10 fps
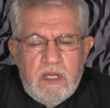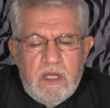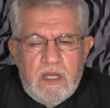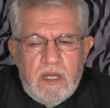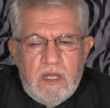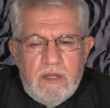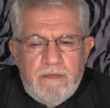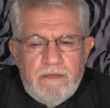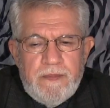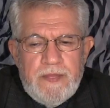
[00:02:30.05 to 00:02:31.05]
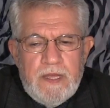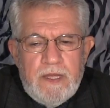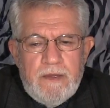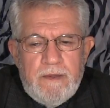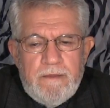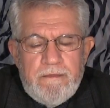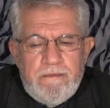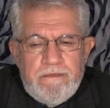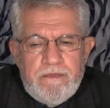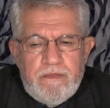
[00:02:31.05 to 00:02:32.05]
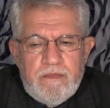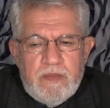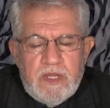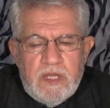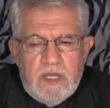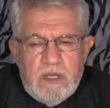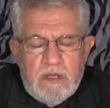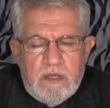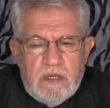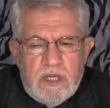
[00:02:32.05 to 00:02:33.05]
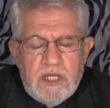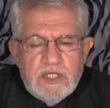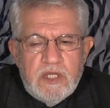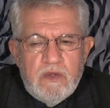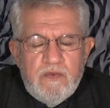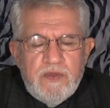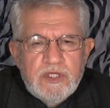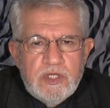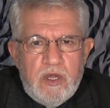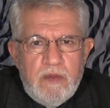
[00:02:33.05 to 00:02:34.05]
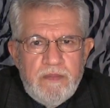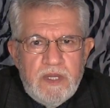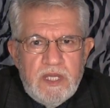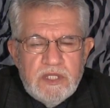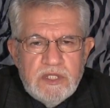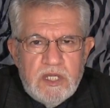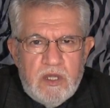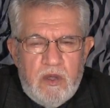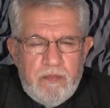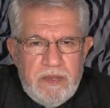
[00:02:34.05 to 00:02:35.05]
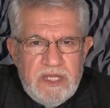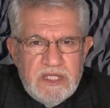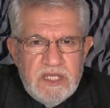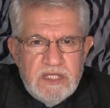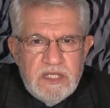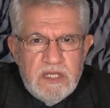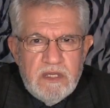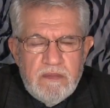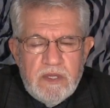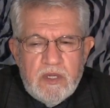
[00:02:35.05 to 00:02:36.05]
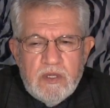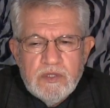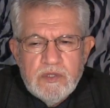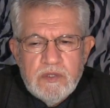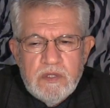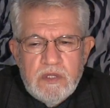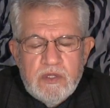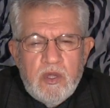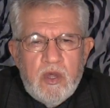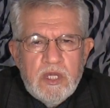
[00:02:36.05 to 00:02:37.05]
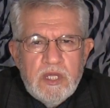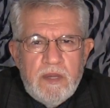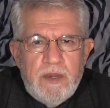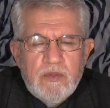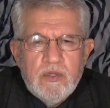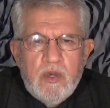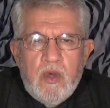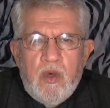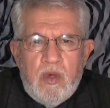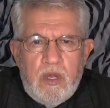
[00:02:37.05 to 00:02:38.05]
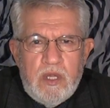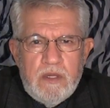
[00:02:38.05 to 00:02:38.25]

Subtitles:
and but the religion of Islam is the completed, because talking about all,